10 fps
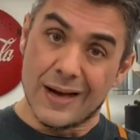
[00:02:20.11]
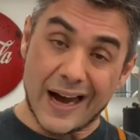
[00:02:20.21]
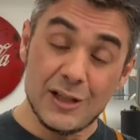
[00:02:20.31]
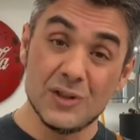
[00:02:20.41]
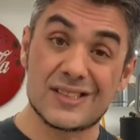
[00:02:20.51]

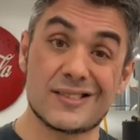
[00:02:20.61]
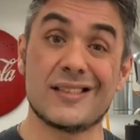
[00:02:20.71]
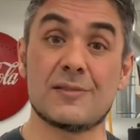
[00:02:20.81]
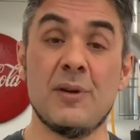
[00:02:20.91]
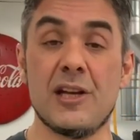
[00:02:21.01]
I do a
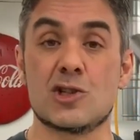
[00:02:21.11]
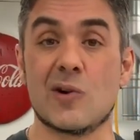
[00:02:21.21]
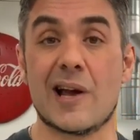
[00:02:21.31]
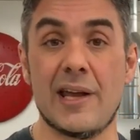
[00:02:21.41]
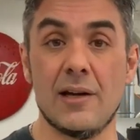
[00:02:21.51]
6-minute
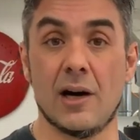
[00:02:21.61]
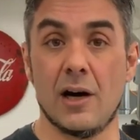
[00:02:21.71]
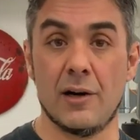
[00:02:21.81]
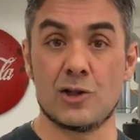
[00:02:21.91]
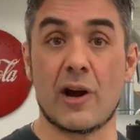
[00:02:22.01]

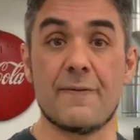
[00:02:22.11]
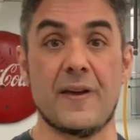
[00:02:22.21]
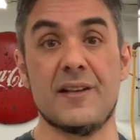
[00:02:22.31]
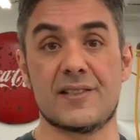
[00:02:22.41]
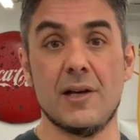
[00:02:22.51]
dry
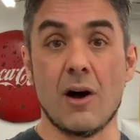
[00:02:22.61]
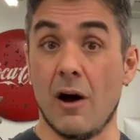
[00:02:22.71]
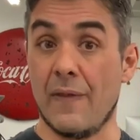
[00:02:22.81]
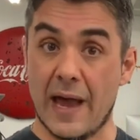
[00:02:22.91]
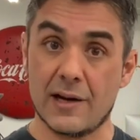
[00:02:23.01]
phase
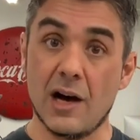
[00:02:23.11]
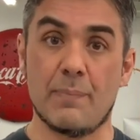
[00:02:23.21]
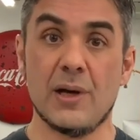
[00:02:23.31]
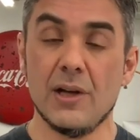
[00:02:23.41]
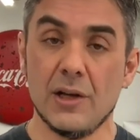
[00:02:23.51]
on that cup.